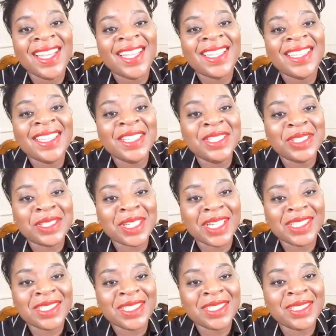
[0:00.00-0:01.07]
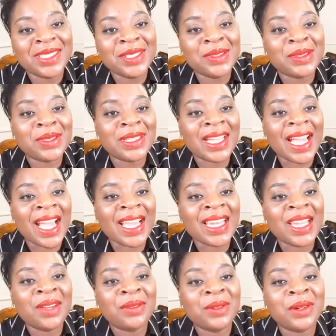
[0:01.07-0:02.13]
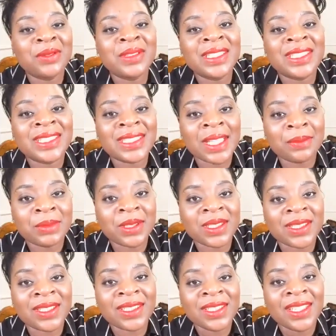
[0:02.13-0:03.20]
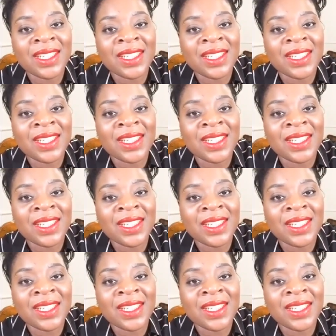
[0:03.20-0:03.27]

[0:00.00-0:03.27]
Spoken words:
these churches due to the high level of deception.